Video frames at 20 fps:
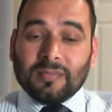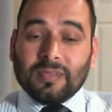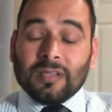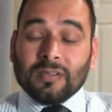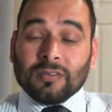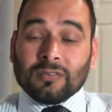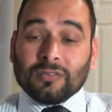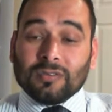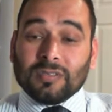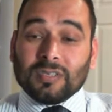
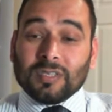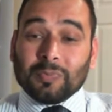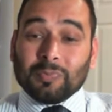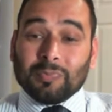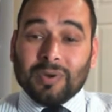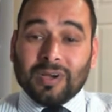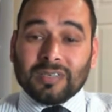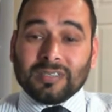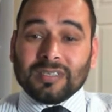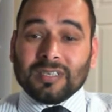So it is
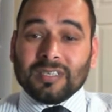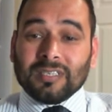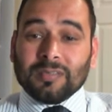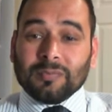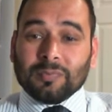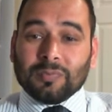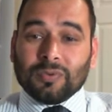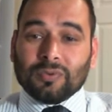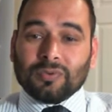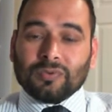vitally
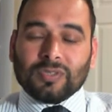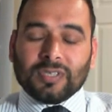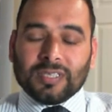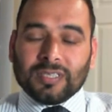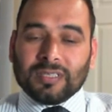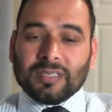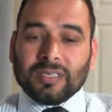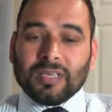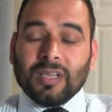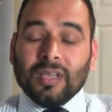
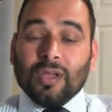important